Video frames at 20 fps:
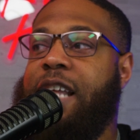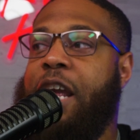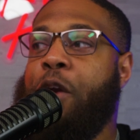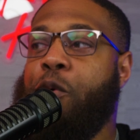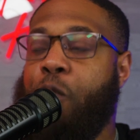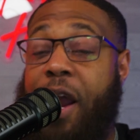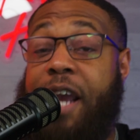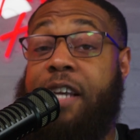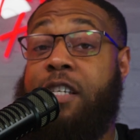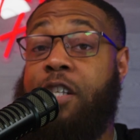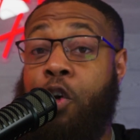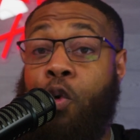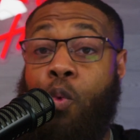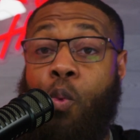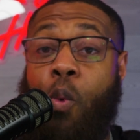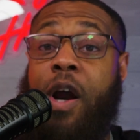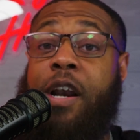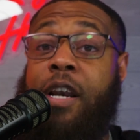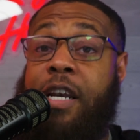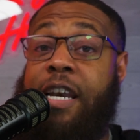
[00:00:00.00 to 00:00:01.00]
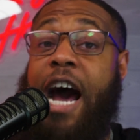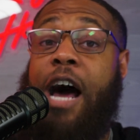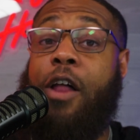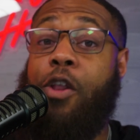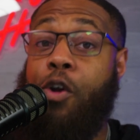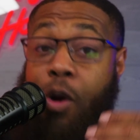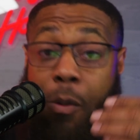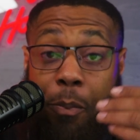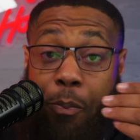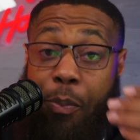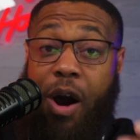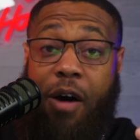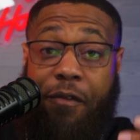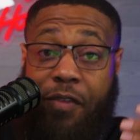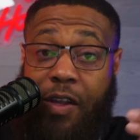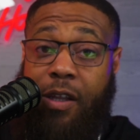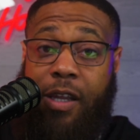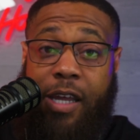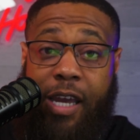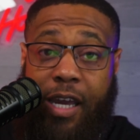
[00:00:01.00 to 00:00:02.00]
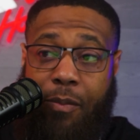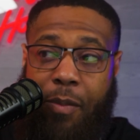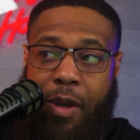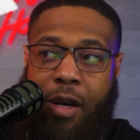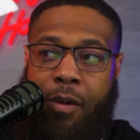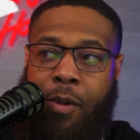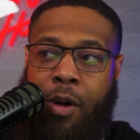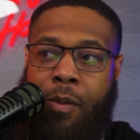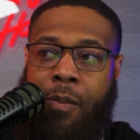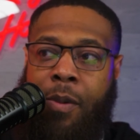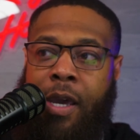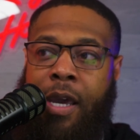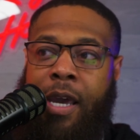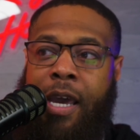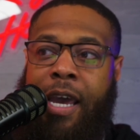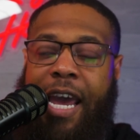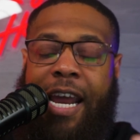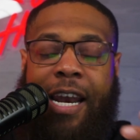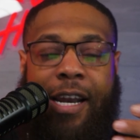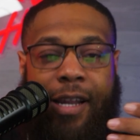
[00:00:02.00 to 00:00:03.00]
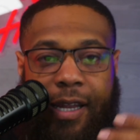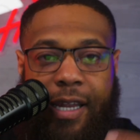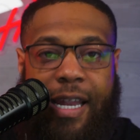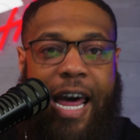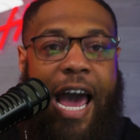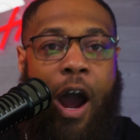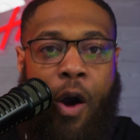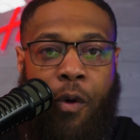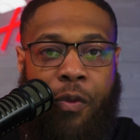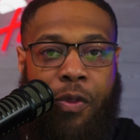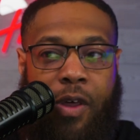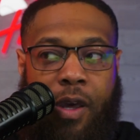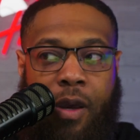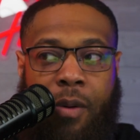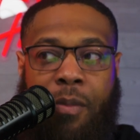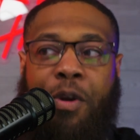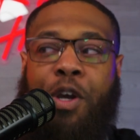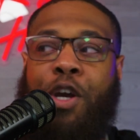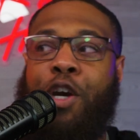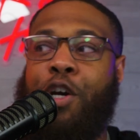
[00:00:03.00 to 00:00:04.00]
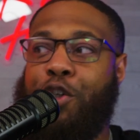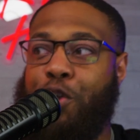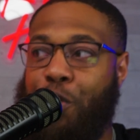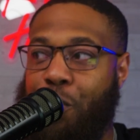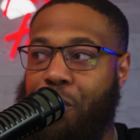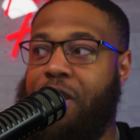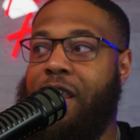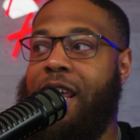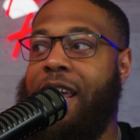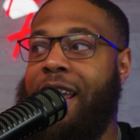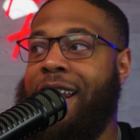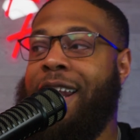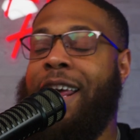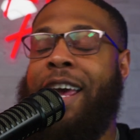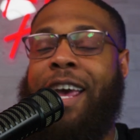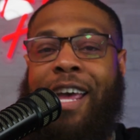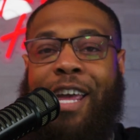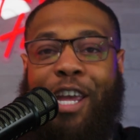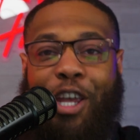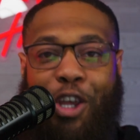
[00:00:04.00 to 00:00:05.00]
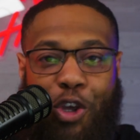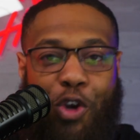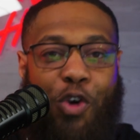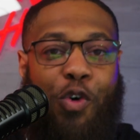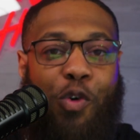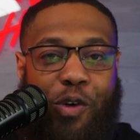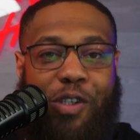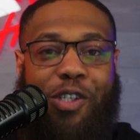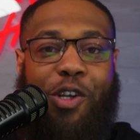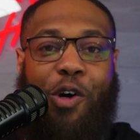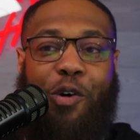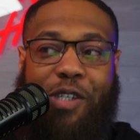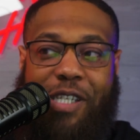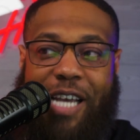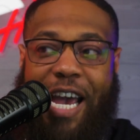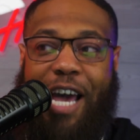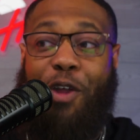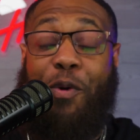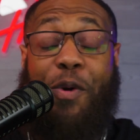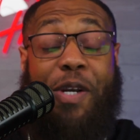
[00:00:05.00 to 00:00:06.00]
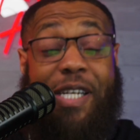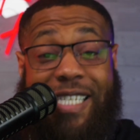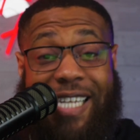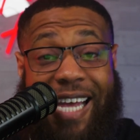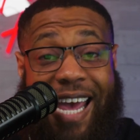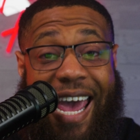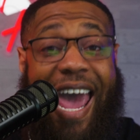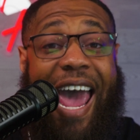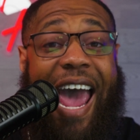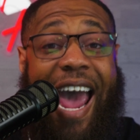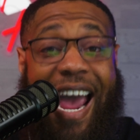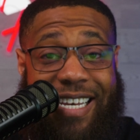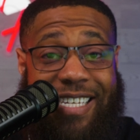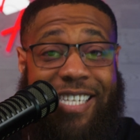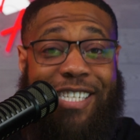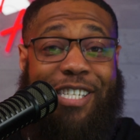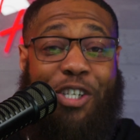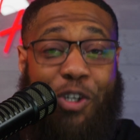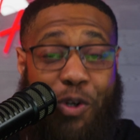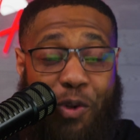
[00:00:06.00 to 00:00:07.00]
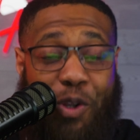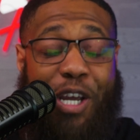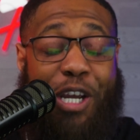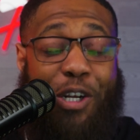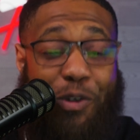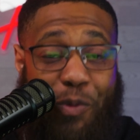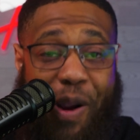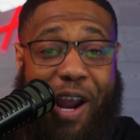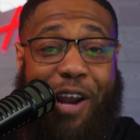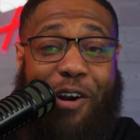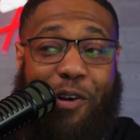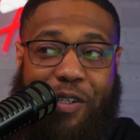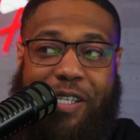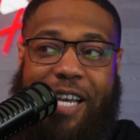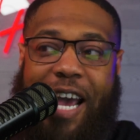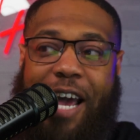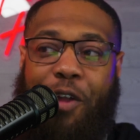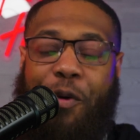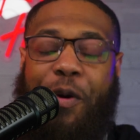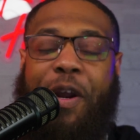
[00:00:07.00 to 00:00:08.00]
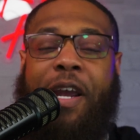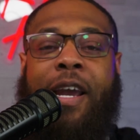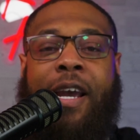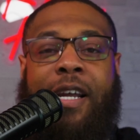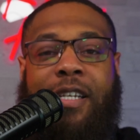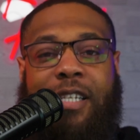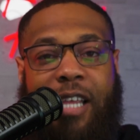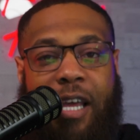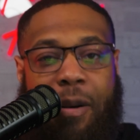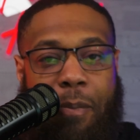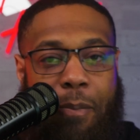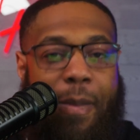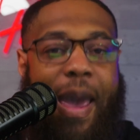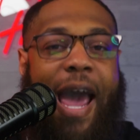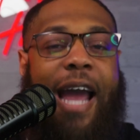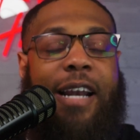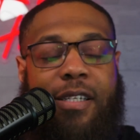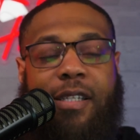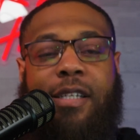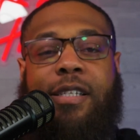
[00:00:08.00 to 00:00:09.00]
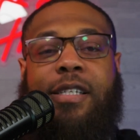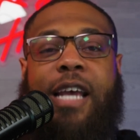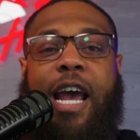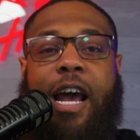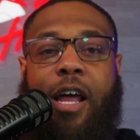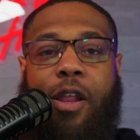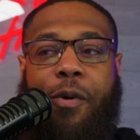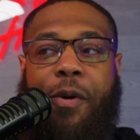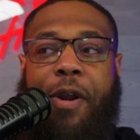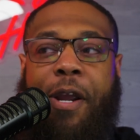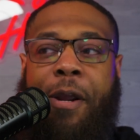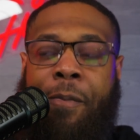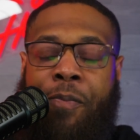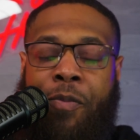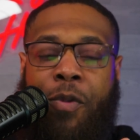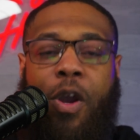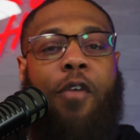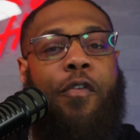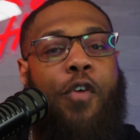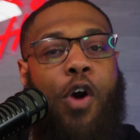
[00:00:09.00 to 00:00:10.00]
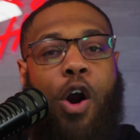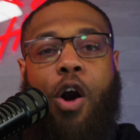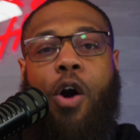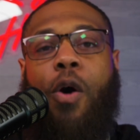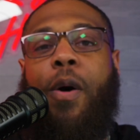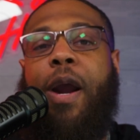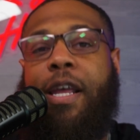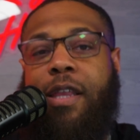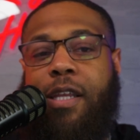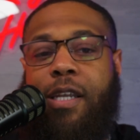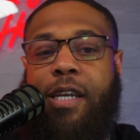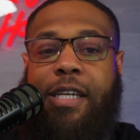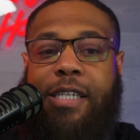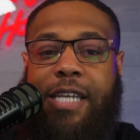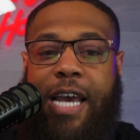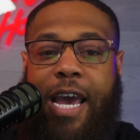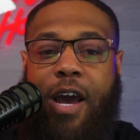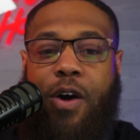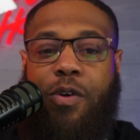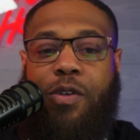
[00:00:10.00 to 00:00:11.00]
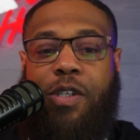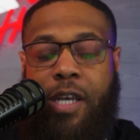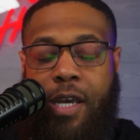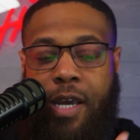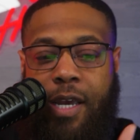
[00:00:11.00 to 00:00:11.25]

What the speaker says: they raised it $1 above the league minimum, it allowed them to then use those salaries to add to Julius Randle's salary to then match the salary of Karl Anthony Towns.